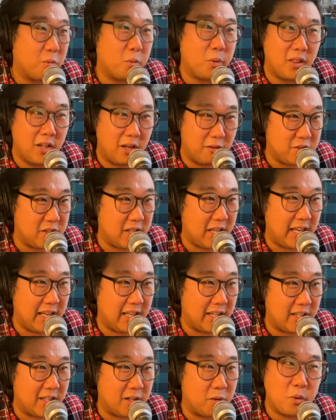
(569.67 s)
we love to
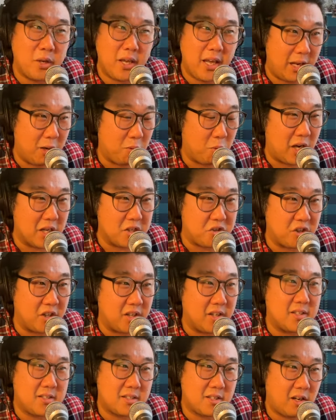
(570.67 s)
hate it, we hate watch
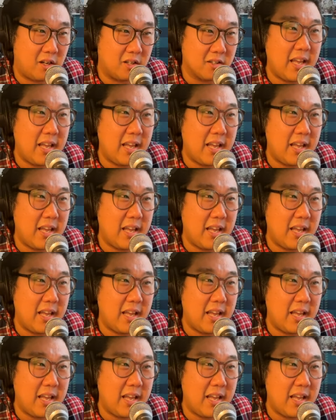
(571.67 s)
it. It's called